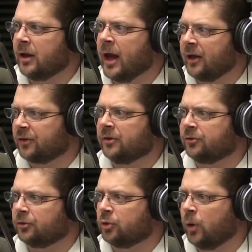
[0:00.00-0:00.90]
asking
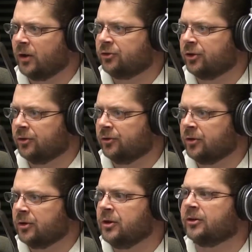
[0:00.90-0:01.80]
certain
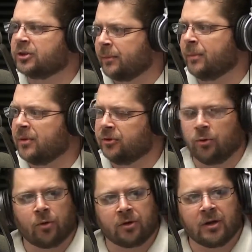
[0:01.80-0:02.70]
questions, do you stop them at the
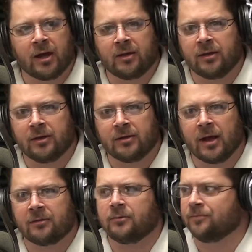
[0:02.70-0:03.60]
door and
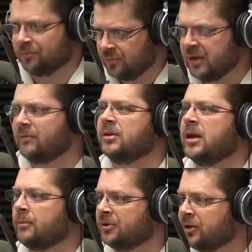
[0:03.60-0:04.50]
not giving
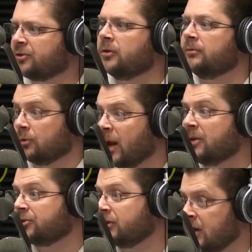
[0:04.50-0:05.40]
them additional
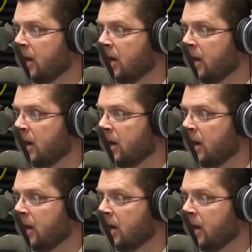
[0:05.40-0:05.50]
information